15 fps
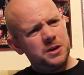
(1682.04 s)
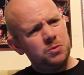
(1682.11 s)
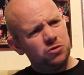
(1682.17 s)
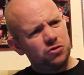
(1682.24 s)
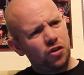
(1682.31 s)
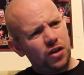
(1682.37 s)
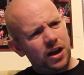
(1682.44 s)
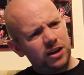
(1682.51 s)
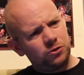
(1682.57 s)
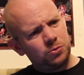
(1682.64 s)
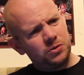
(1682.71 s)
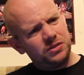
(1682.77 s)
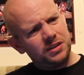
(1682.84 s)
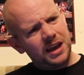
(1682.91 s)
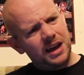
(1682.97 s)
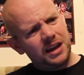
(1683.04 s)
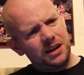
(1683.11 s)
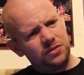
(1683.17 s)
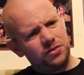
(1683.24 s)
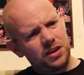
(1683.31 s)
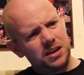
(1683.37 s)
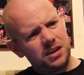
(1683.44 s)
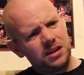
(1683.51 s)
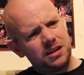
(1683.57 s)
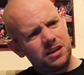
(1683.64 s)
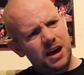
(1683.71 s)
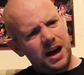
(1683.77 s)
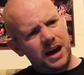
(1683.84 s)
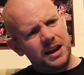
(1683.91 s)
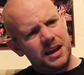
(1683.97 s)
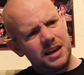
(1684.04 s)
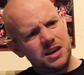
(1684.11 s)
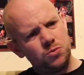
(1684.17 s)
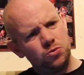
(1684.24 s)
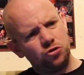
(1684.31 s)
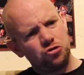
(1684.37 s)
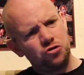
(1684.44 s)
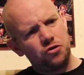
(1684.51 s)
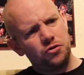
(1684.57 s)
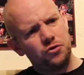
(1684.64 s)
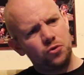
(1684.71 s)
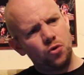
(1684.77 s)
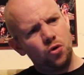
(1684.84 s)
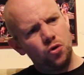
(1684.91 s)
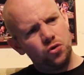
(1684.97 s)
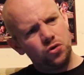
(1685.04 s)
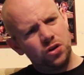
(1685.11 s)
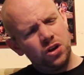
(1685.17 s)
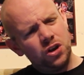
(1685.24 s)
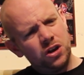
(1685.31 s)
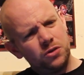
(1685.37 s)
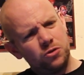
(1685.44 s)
was the last one to get in, I think, and he was thrown.